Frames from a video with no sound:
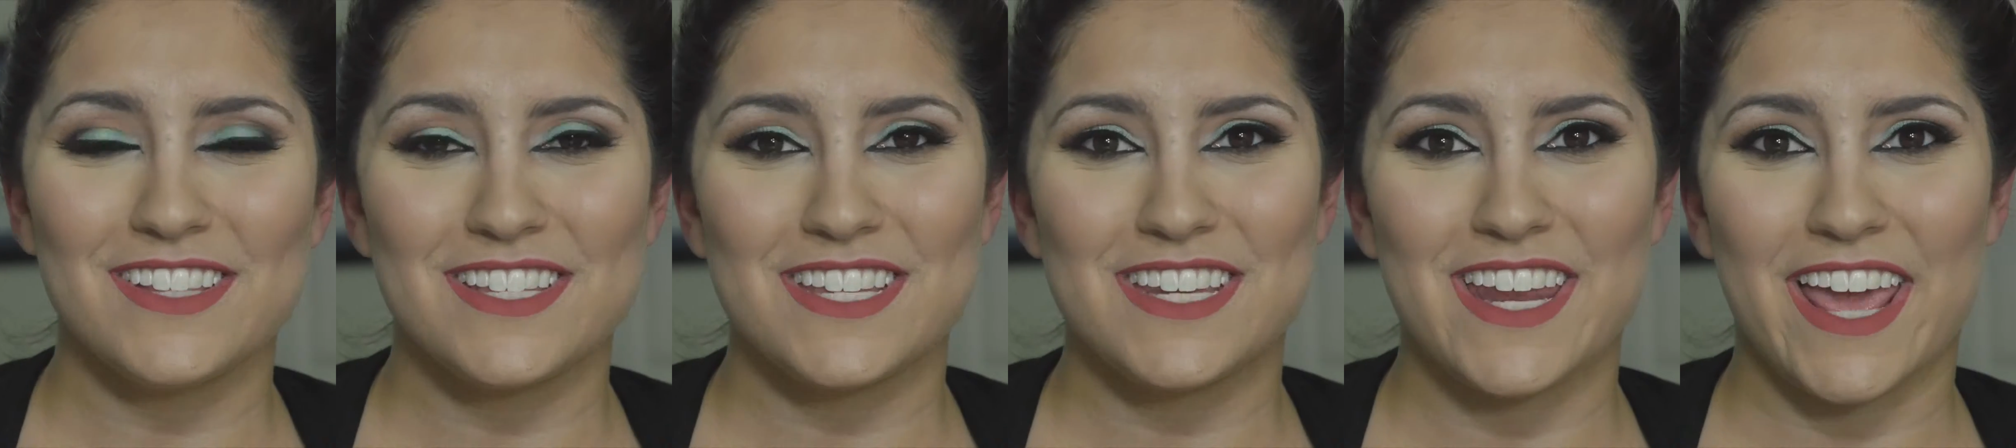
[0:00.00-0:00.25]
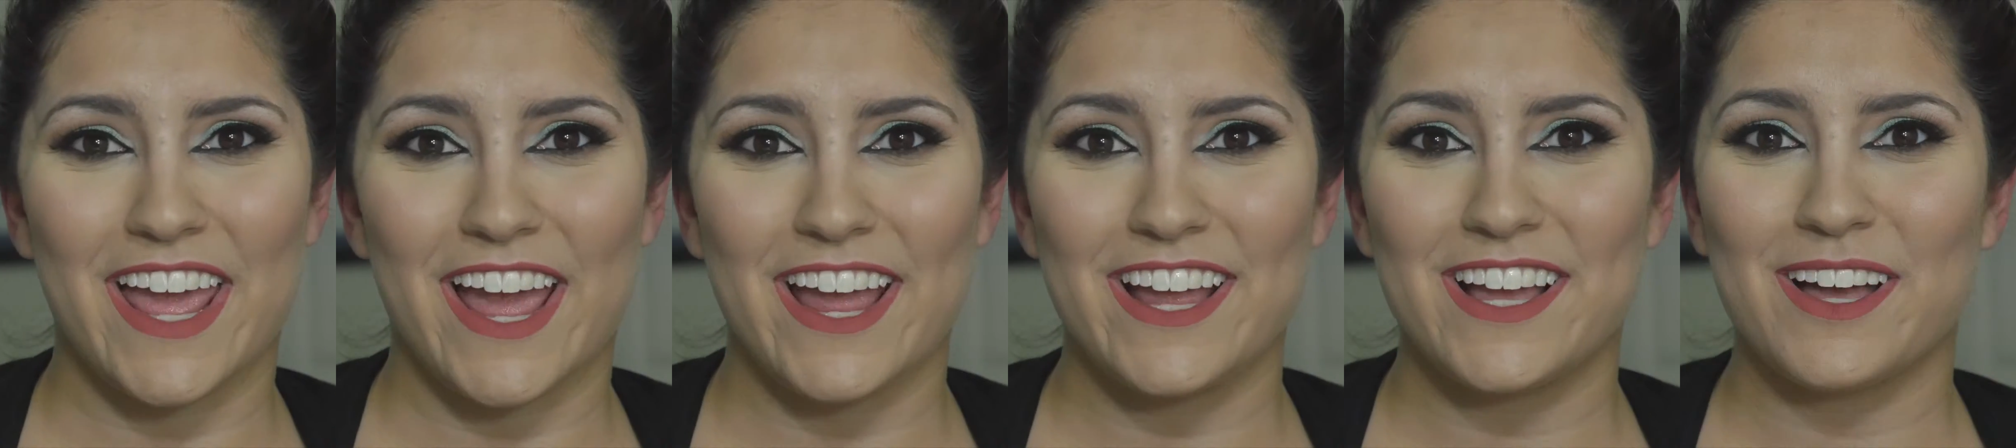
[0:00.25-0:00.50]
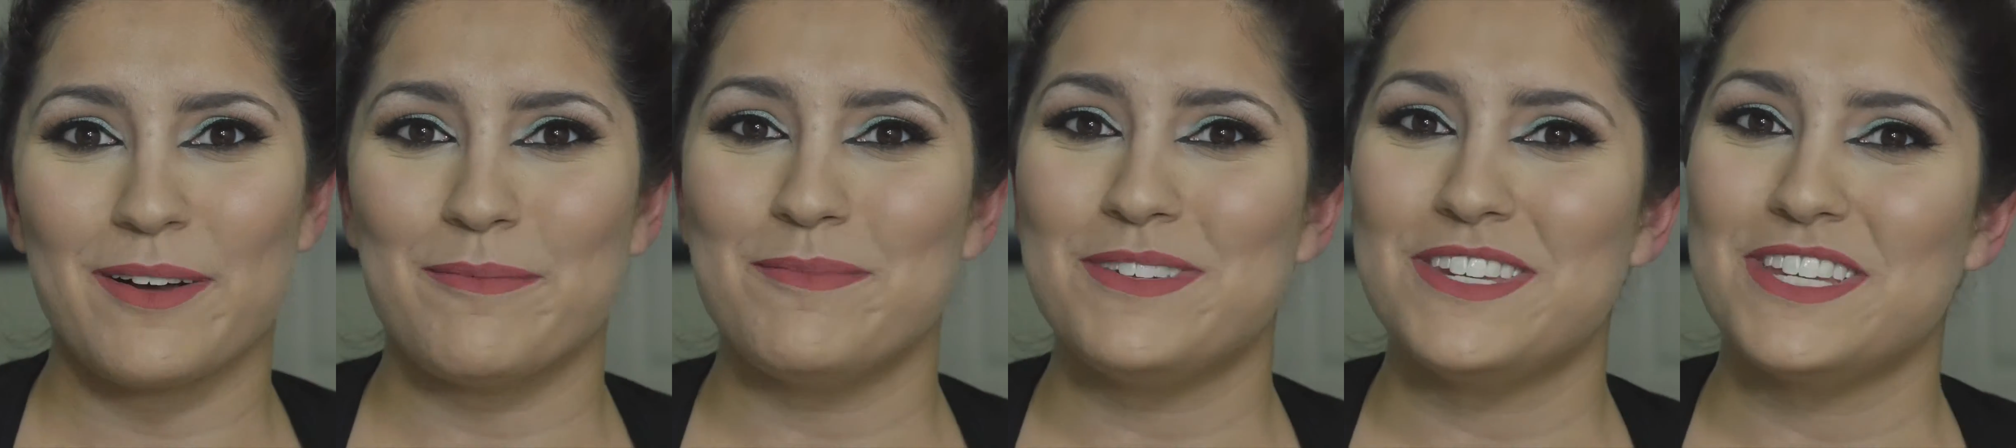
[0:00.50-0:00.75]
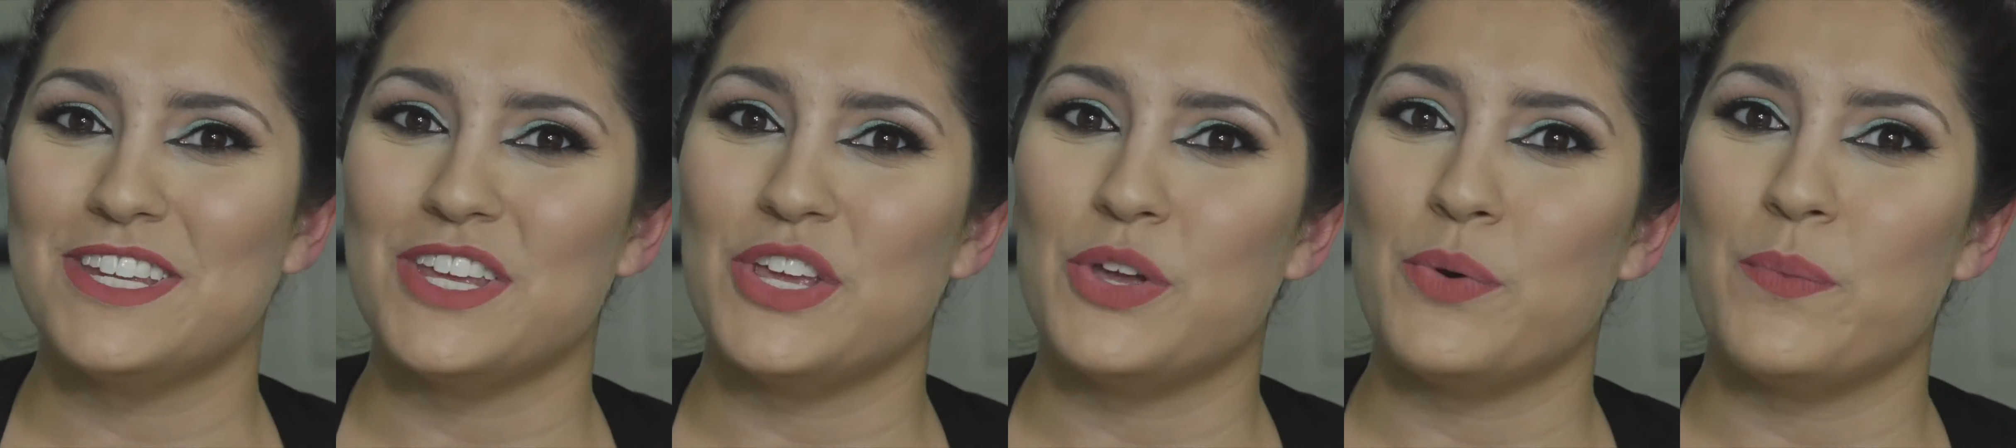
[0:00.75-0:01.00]
Today I come
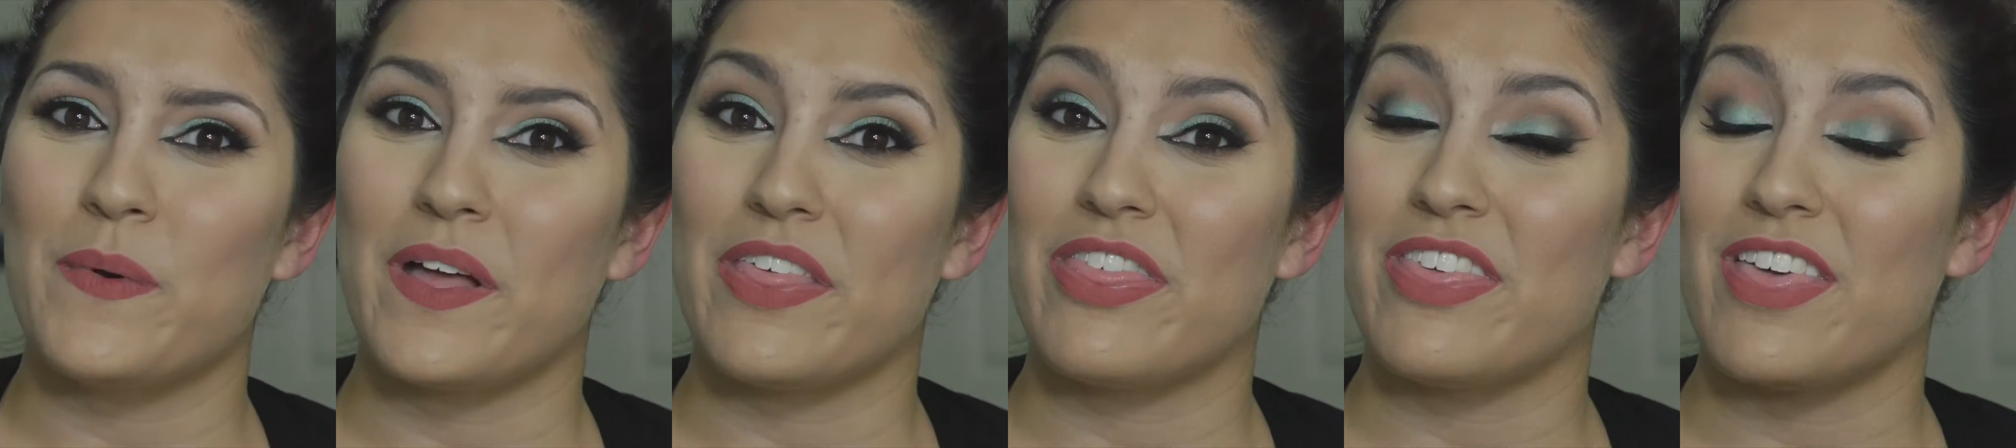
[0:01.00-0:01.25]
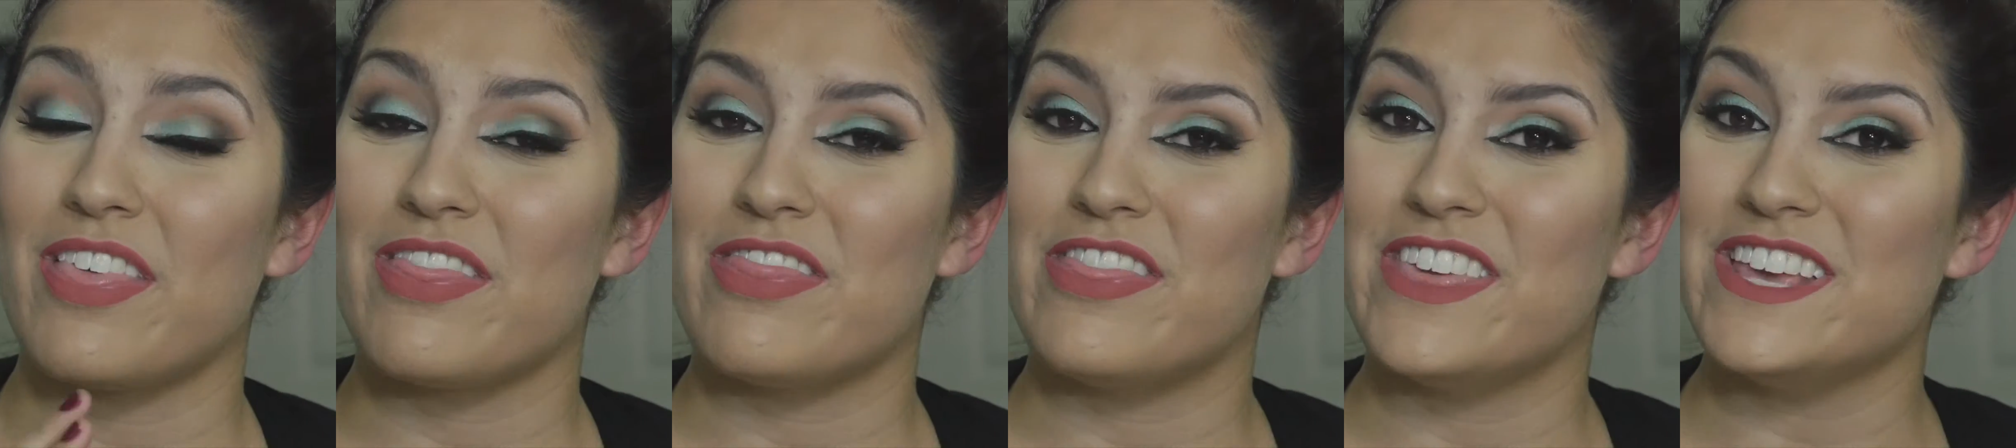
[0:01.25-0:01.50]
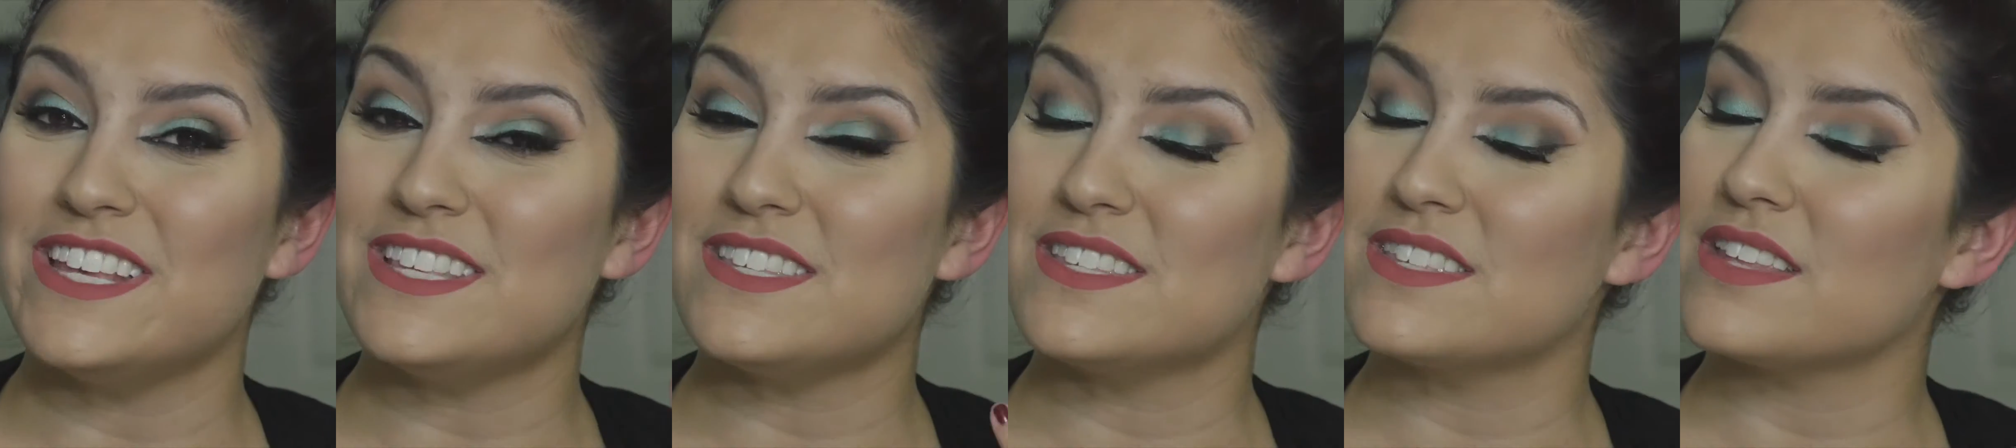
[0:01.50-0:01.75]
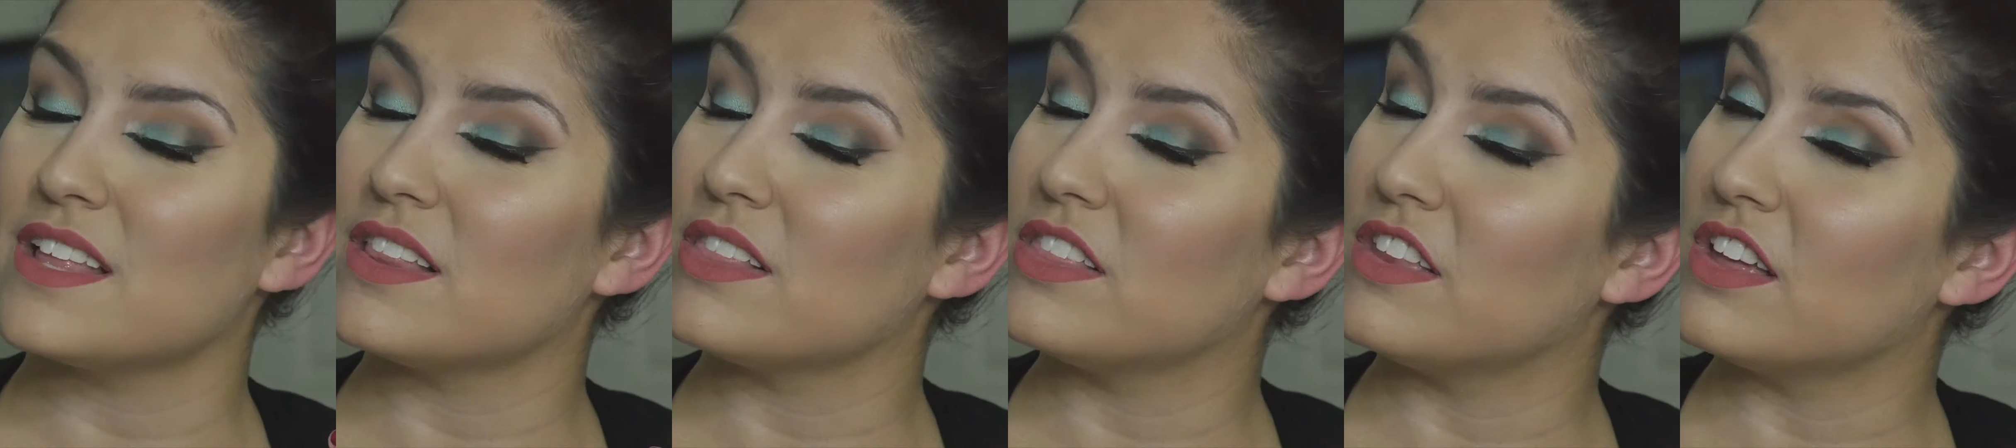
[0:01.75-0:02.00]
to you with
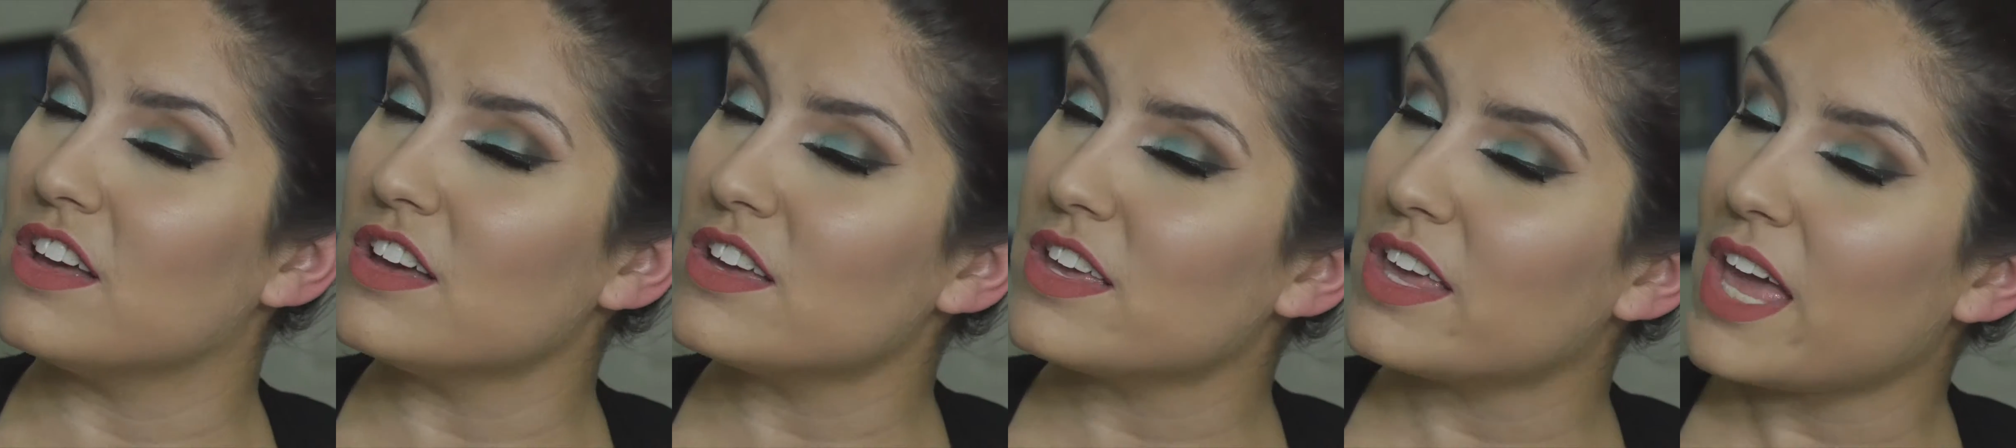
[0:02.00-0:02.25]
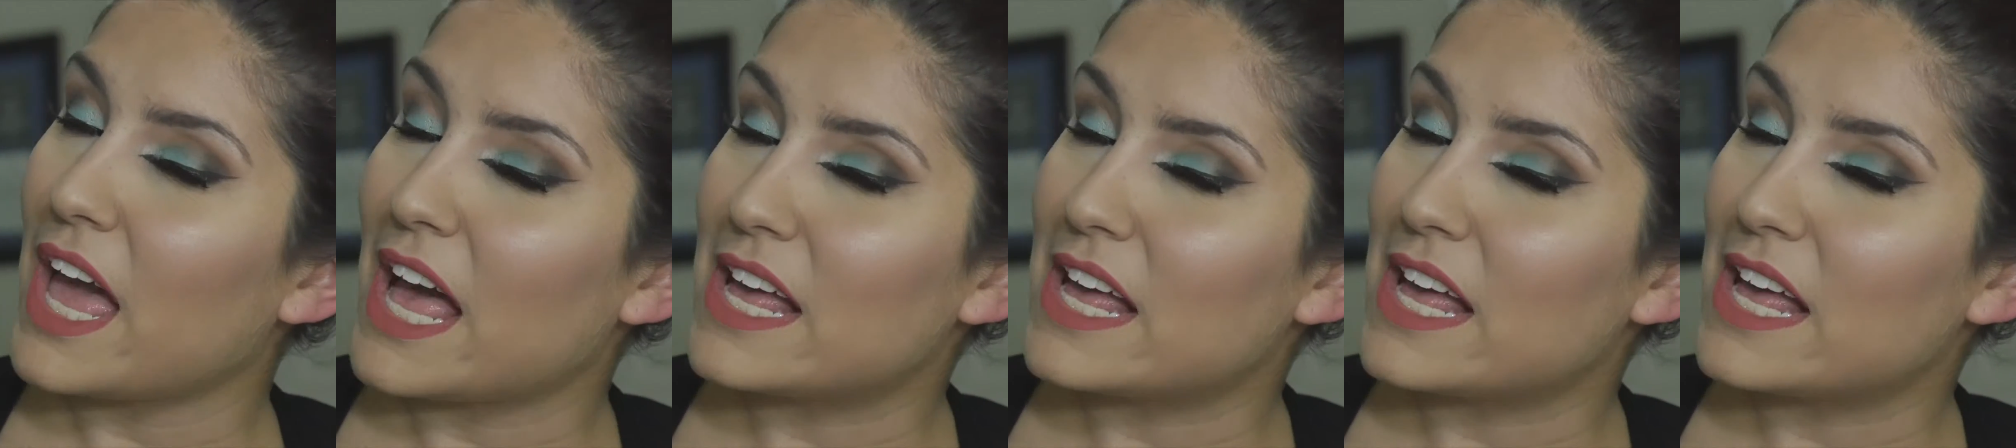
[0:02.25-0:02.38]
this look